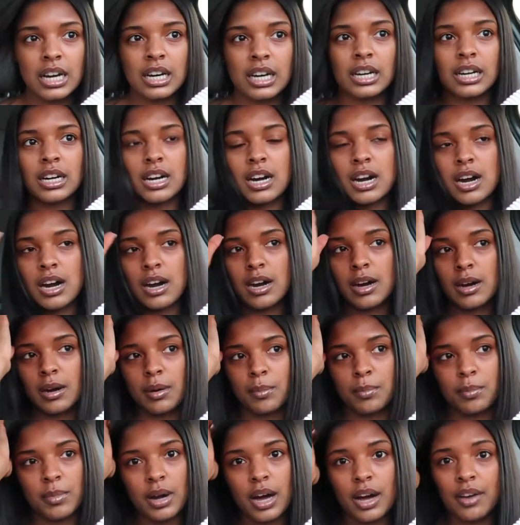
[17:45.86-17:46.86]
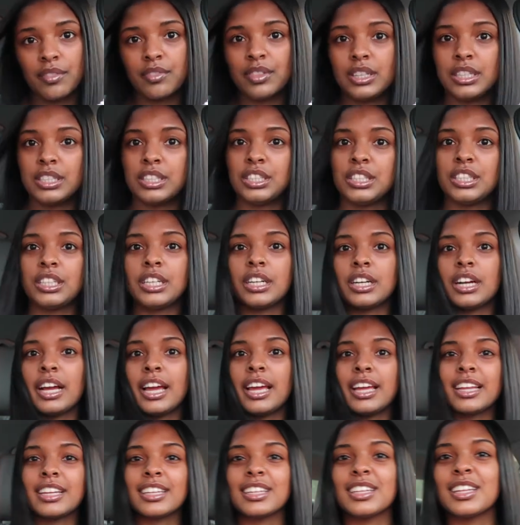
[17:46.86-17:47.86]
of this year,
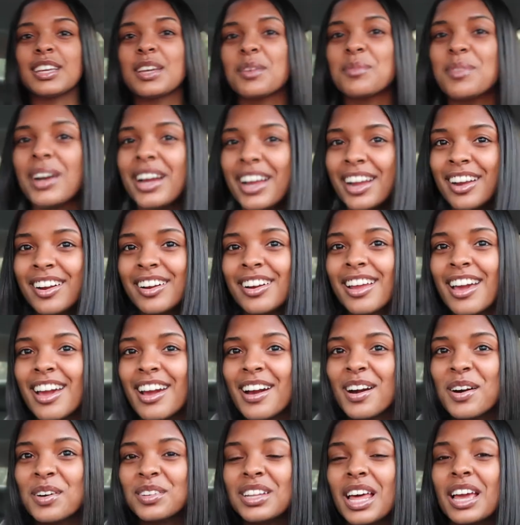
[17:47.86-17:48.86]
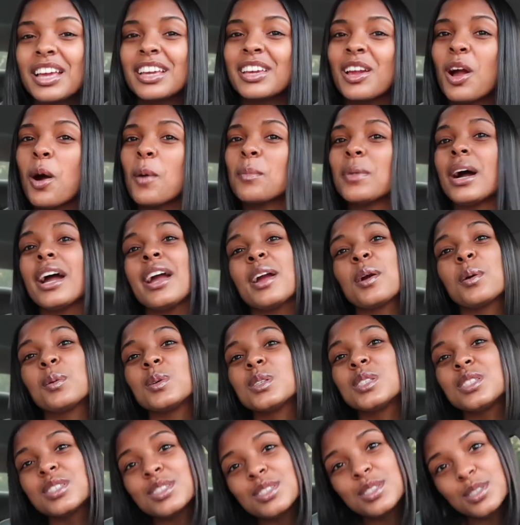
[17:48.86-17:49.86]
and look at my hair now. Like y'all, my hair
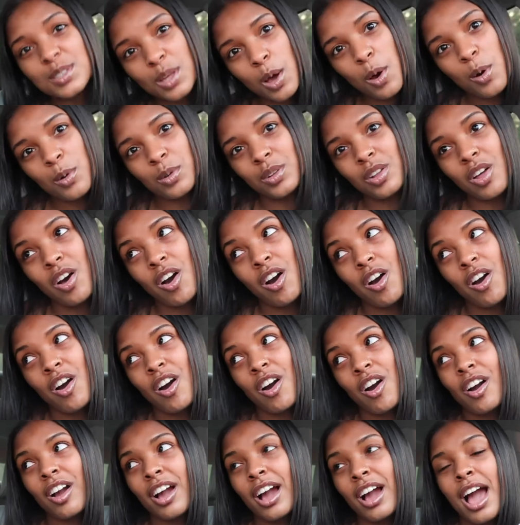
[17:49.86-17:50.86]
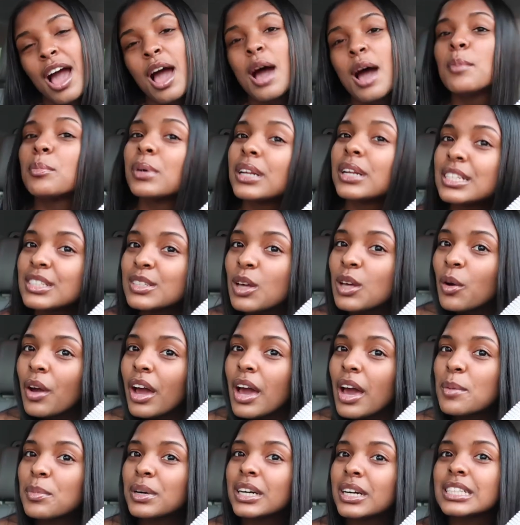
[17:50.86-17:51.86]
was so long, but it's
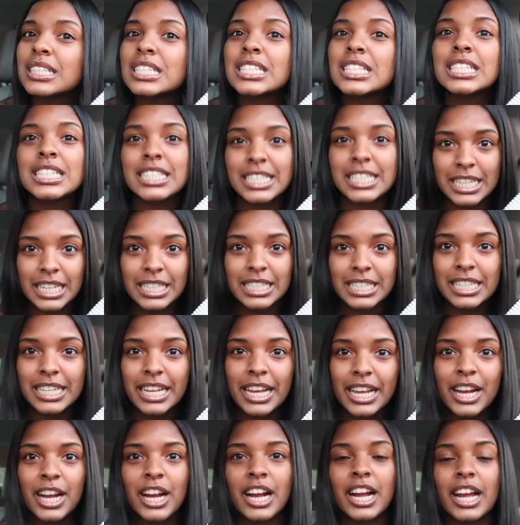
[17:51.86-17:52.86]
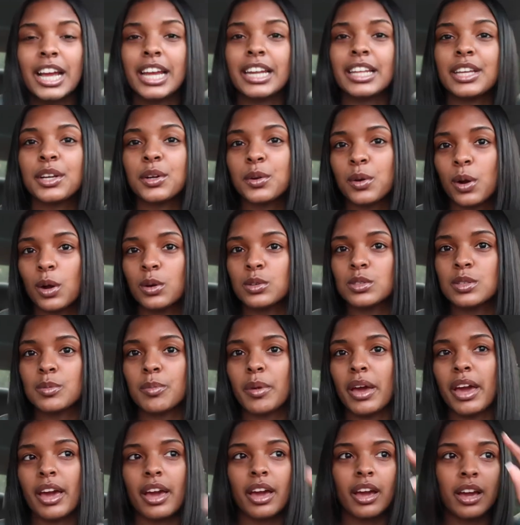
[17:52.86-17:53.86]
okay because it's just hair and it grows
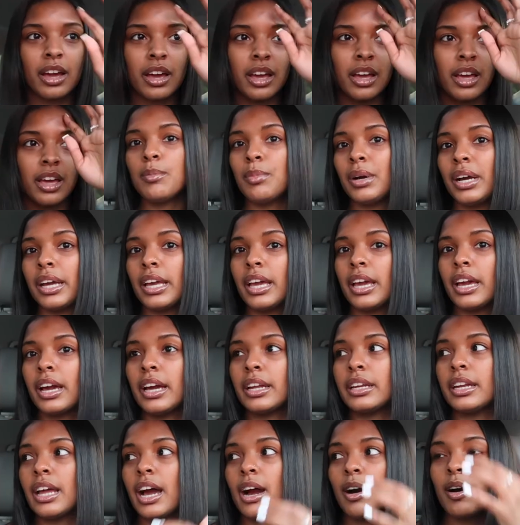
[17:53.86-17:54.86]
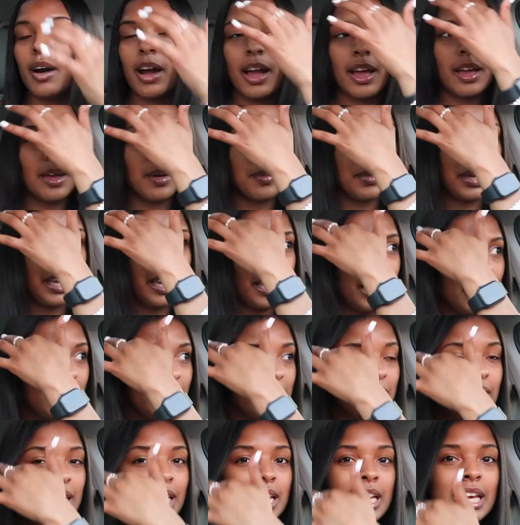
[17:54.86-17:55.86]
back. But yeah, now I am
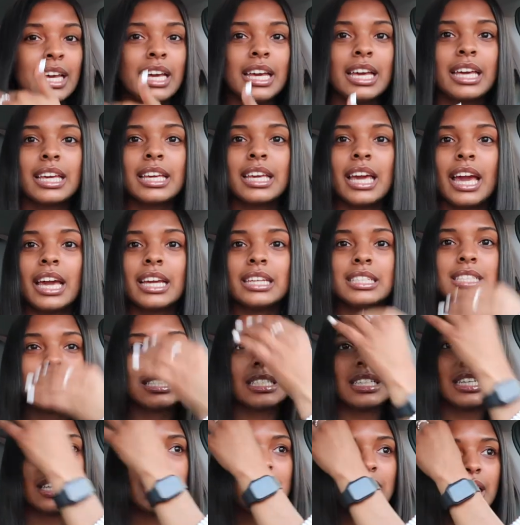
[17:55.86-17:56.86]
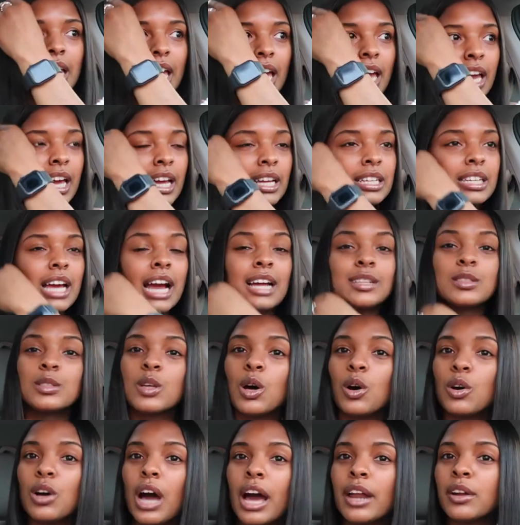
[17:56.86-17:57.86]
in KC, and I
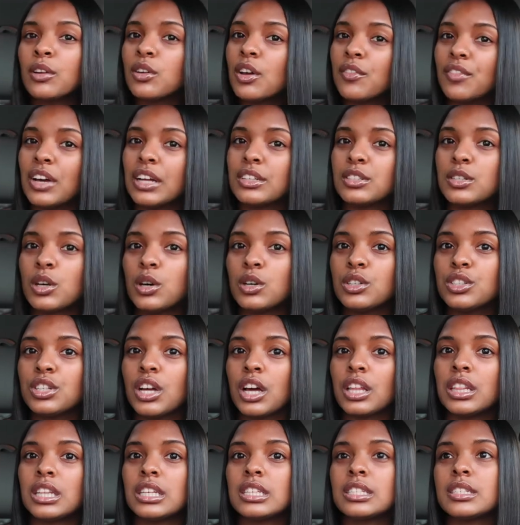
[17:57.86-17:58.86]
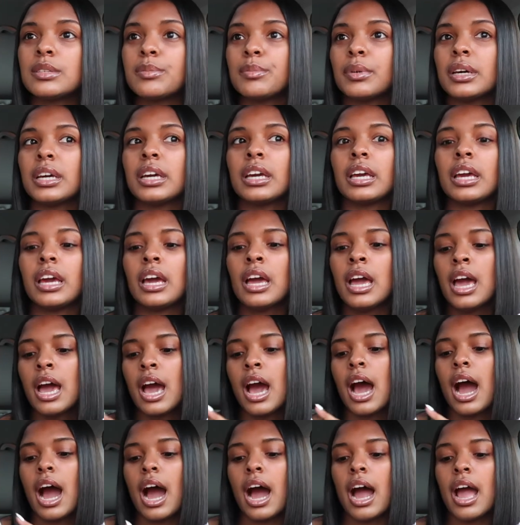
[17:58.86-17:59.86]
don't know if I told y'all this, but
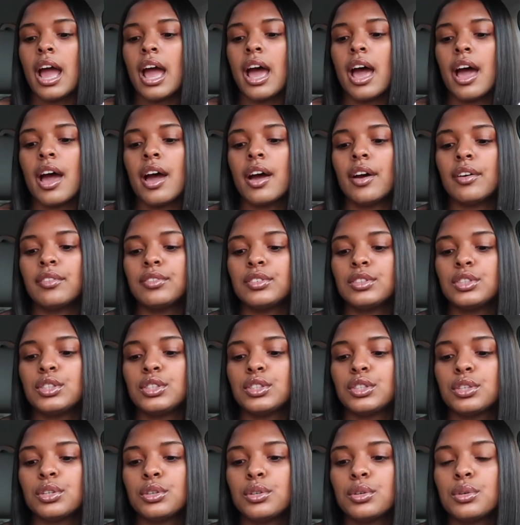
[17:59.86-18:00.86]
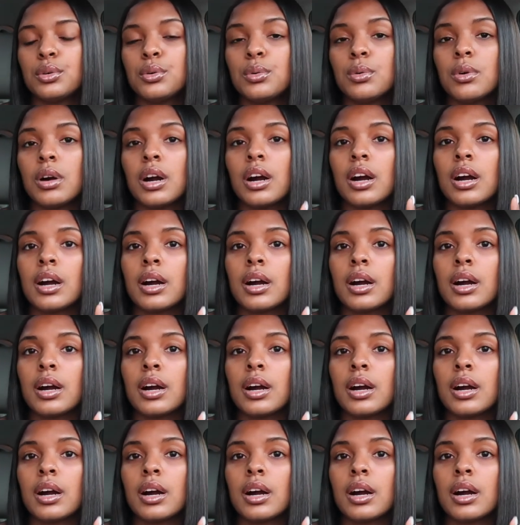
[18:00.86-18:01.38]
I have two